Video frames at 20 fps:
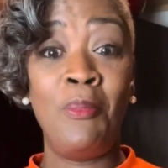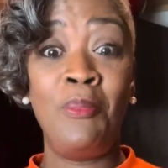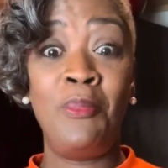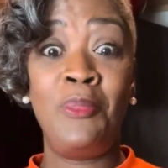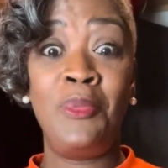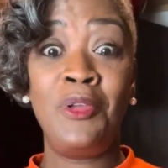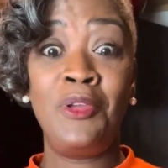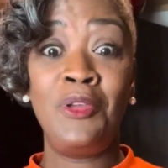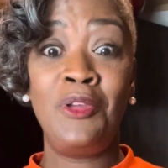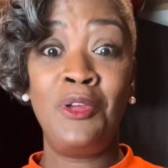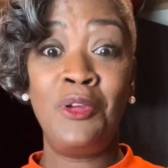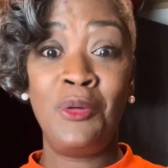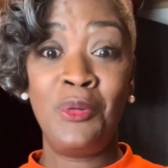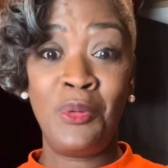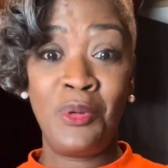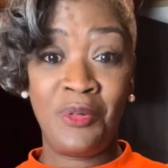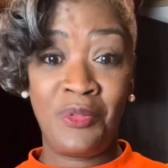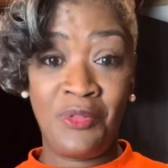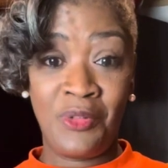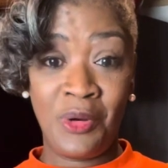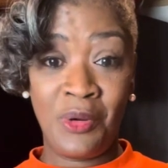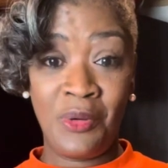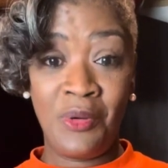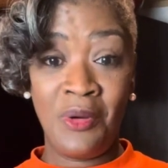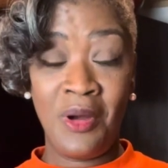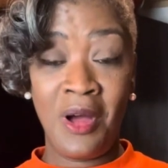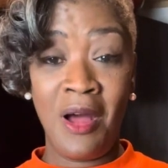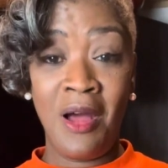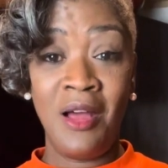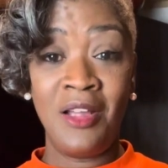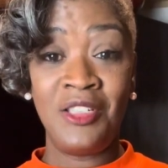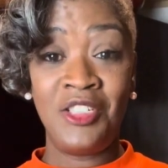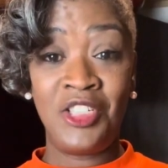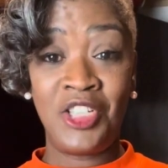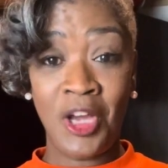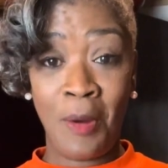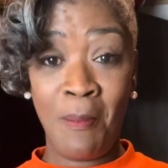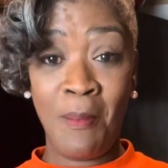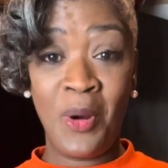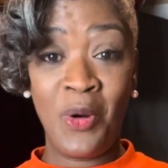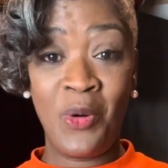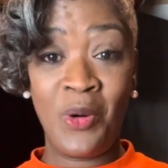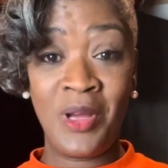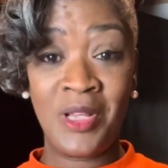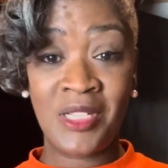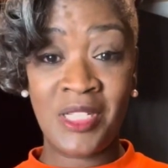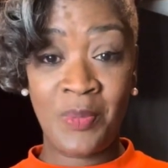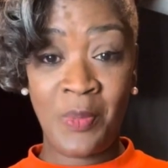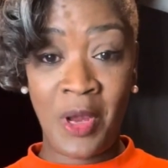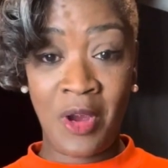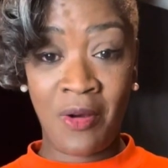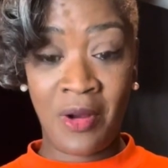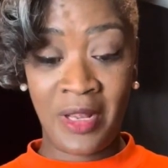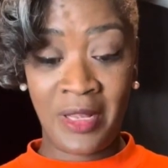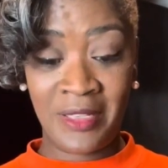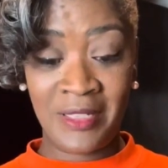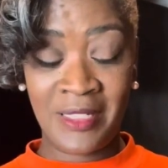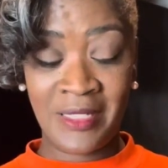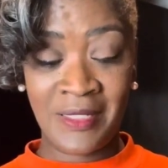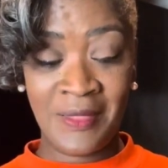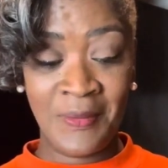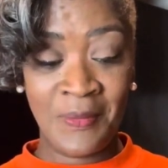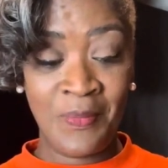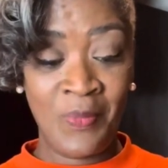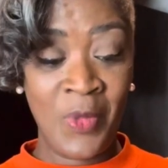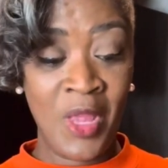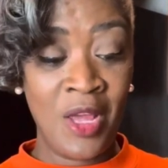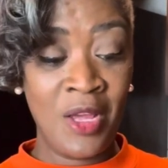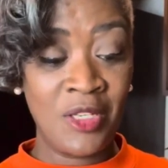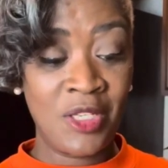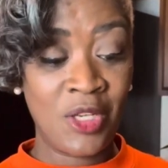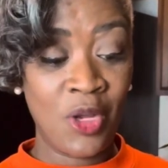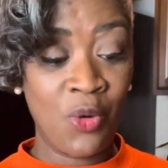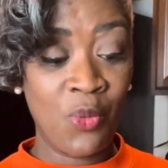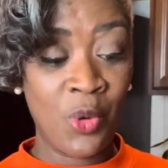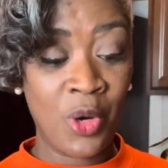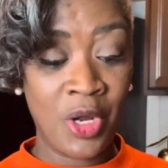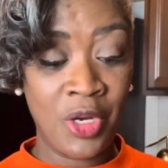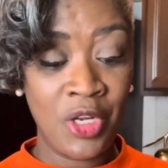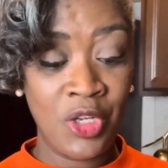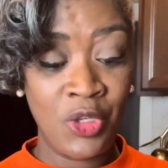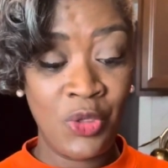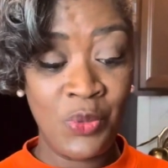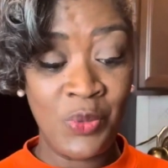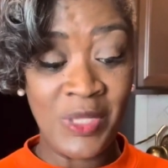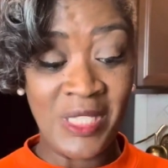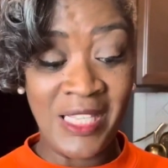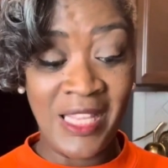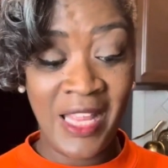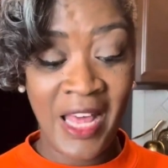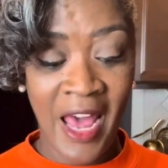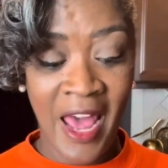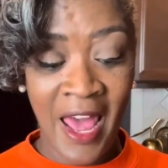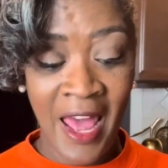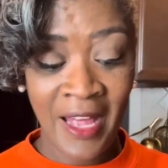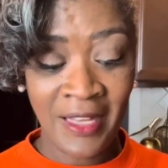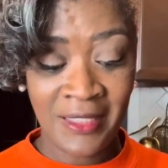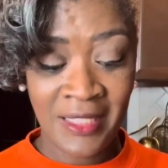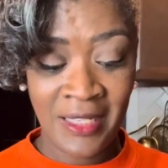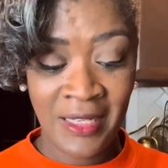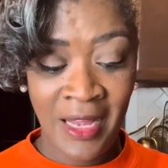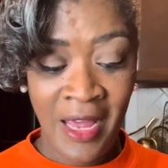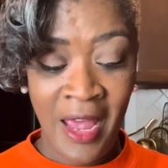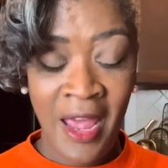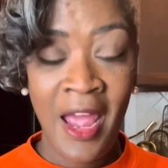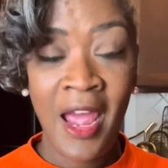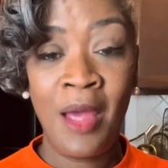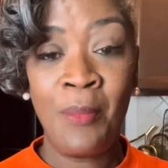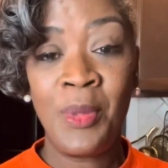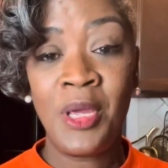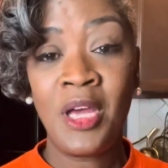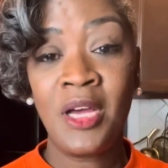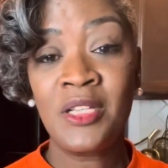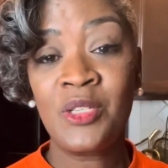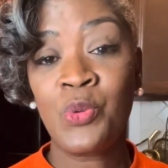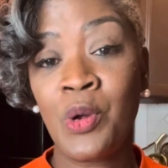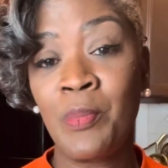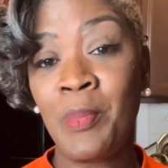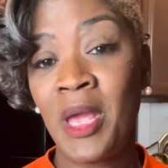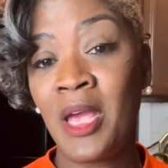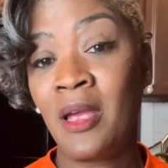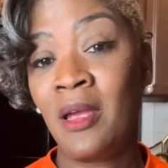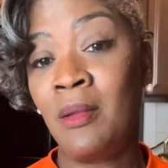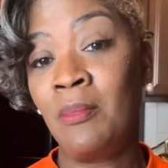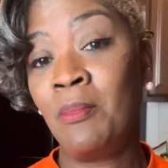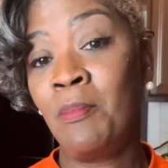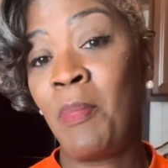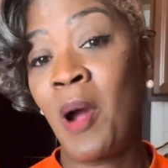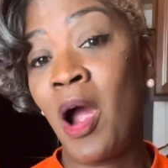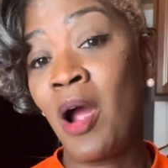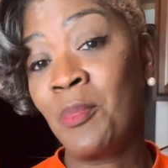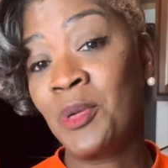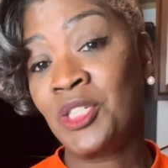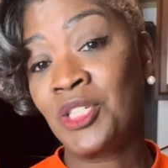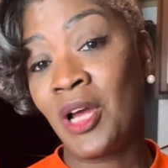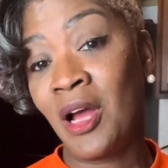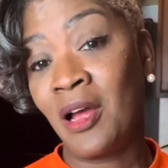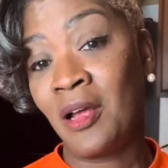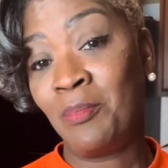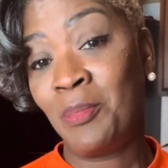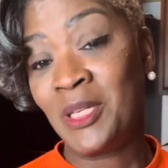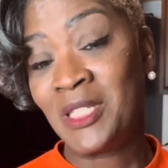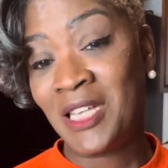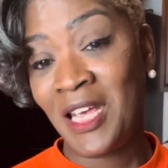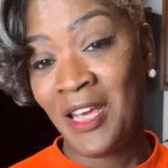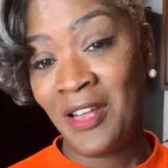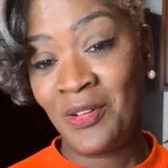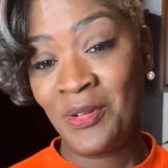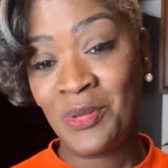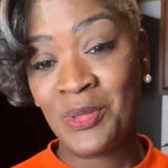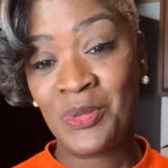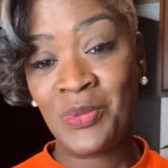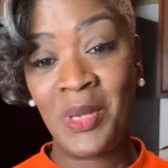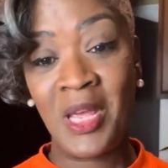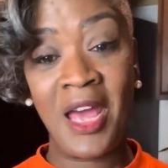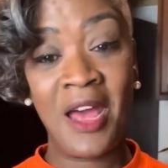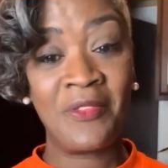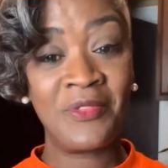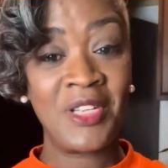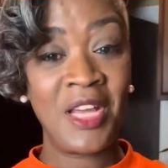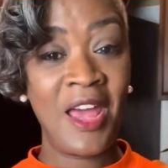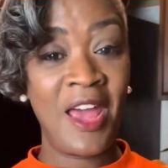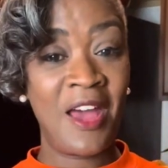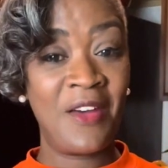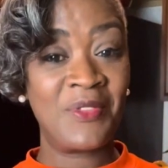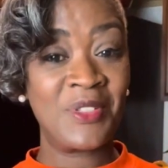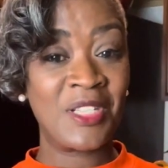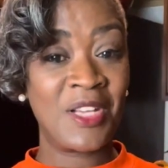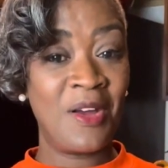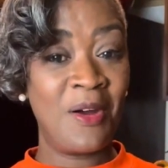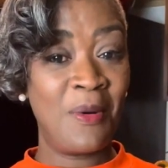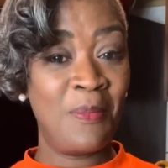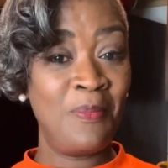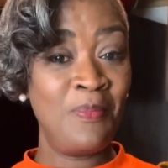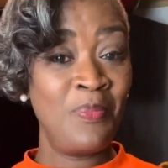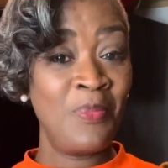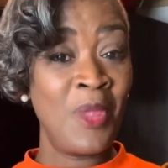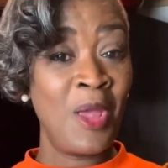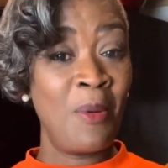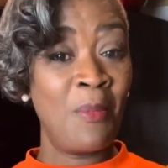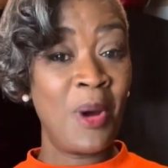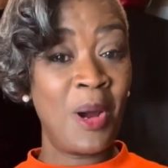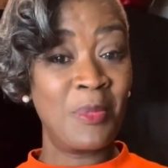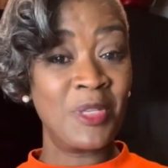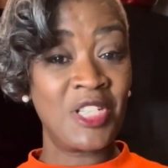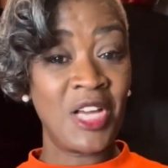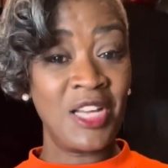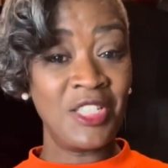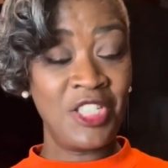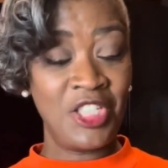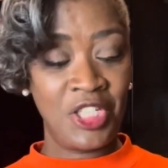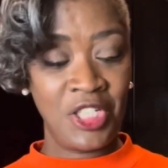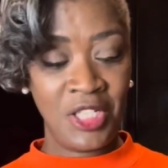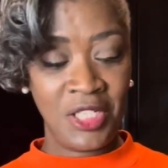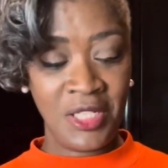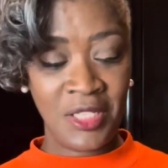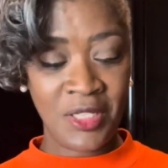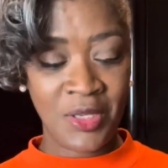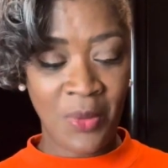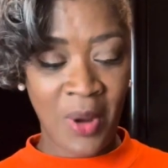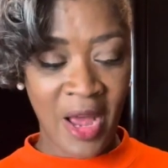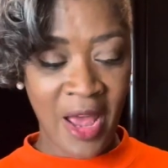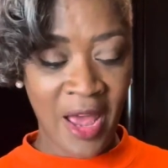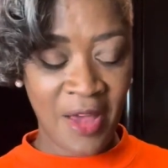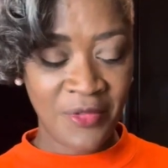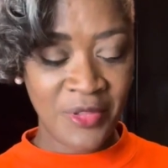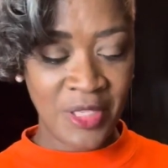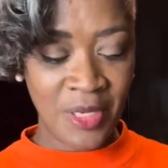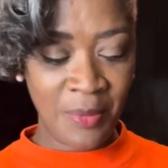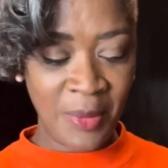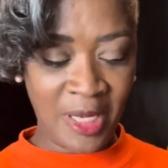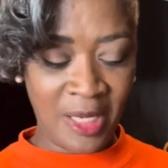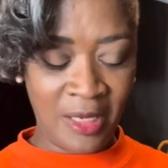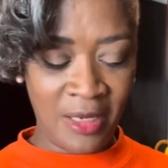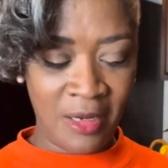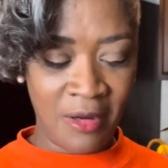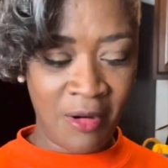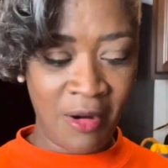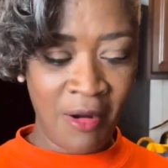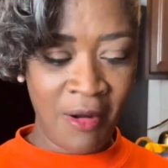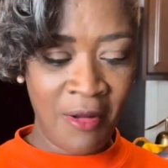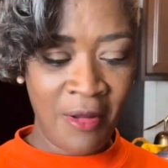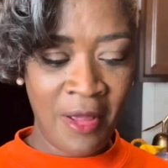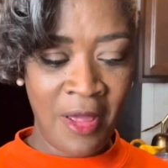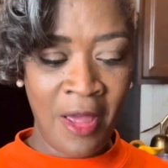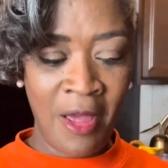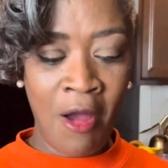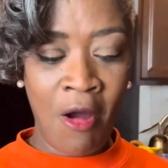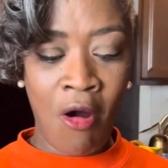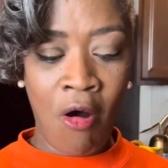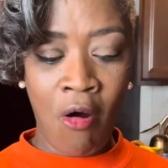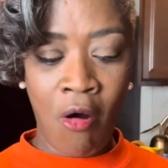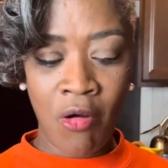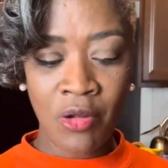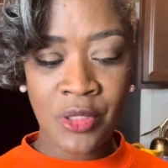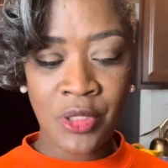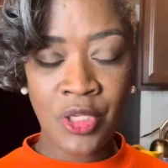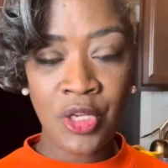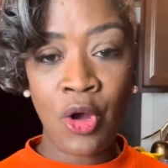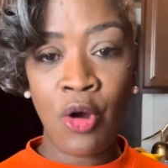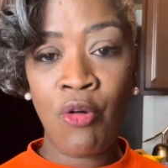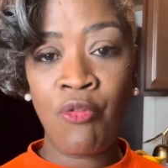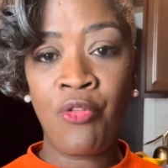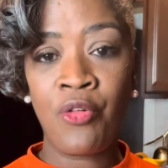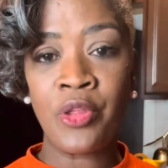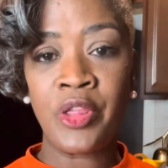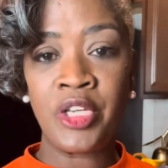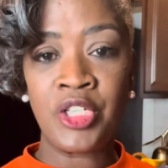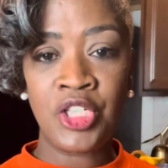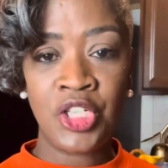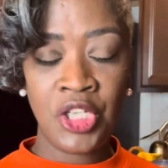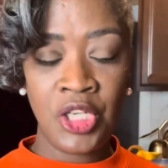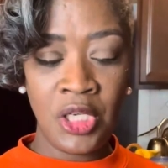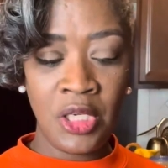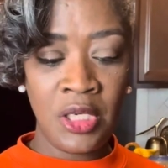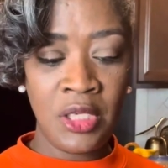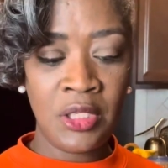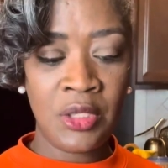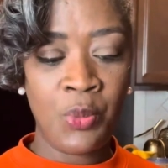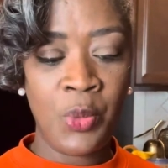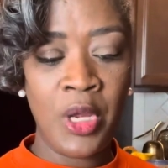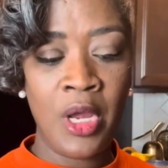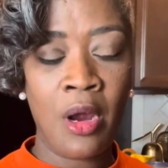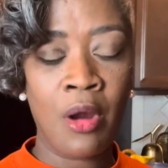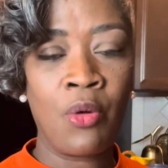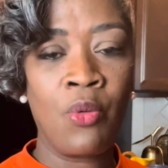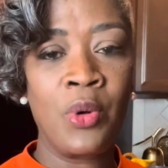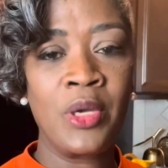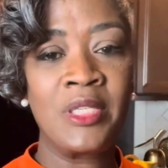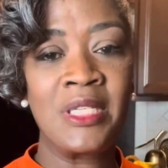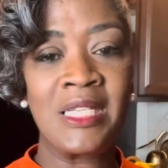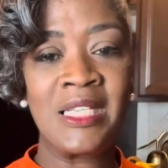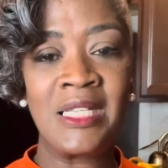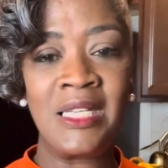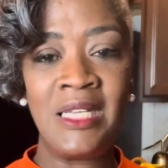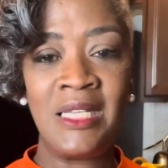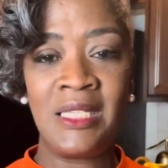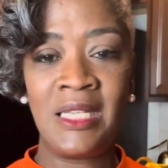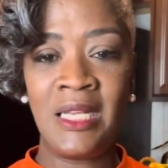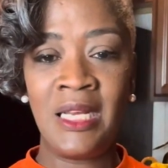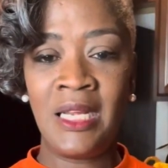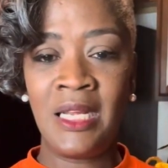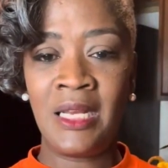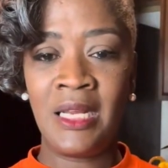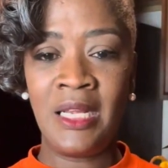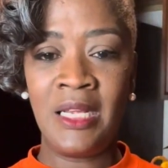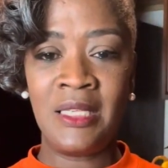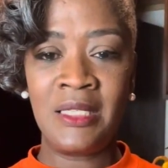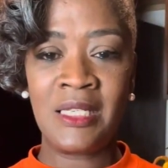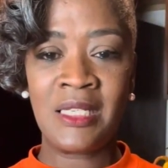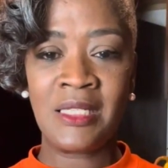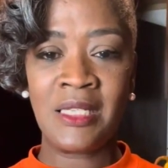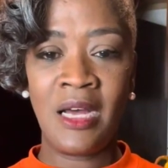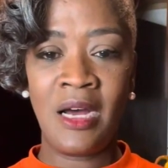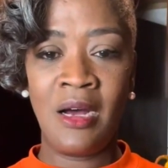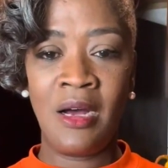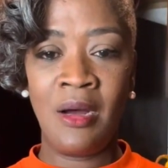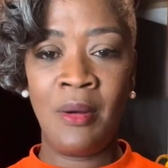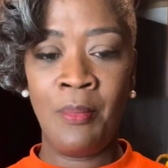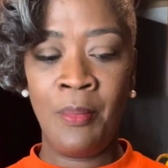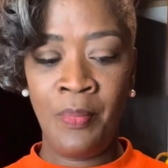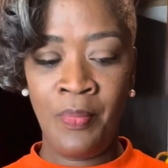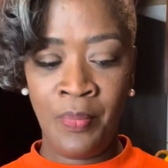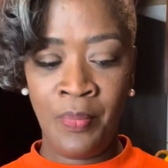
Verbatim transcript: beautiful jumbo asparagus. So we're gonna use that. And because making Parmesan potatoes, we have to have some Parmesan cheese. So I have some here. Also, for the cheese, we are going to season it in some